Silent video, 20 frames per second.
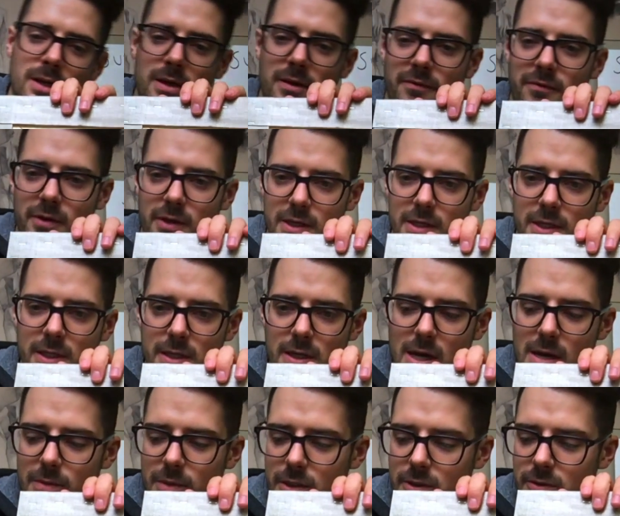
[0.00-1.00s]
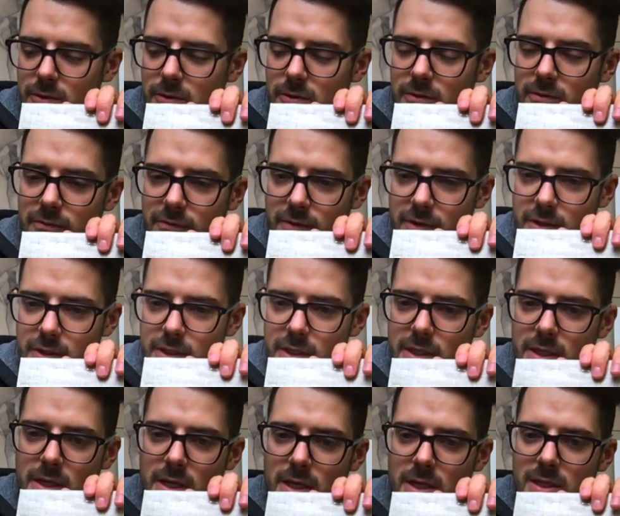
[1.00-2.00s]
Very economical,
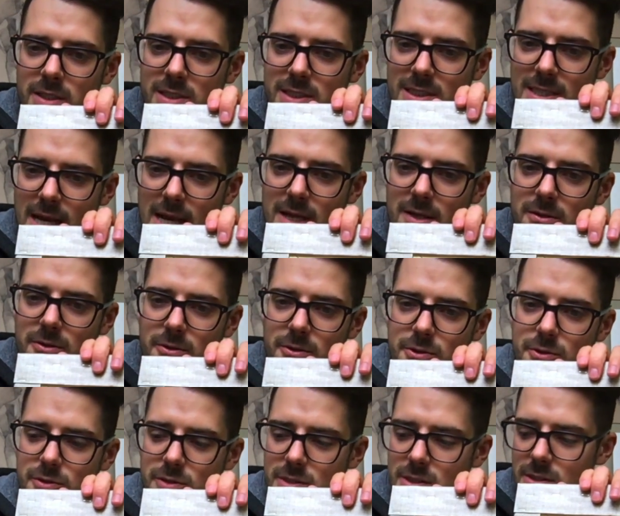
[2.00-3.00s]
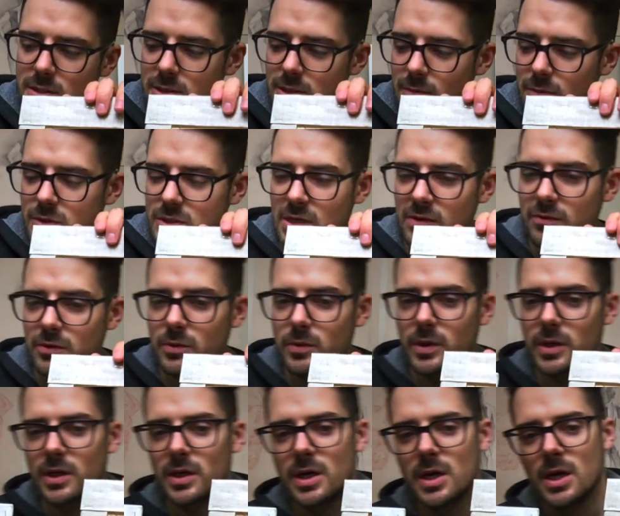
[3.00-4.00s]
very standard. You'll see this almost
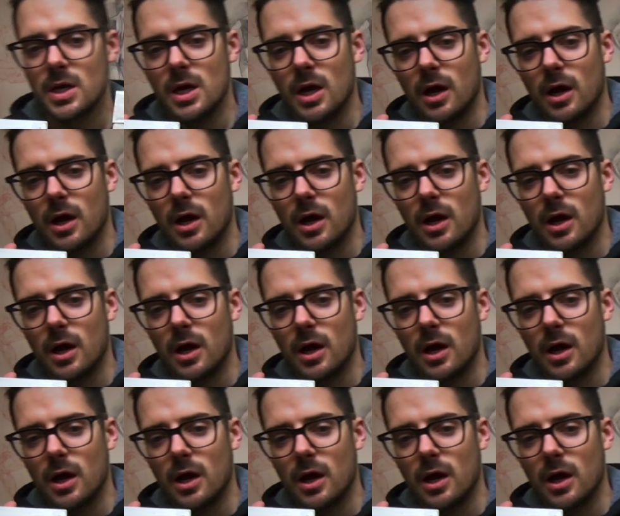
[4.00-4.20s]
everywhere.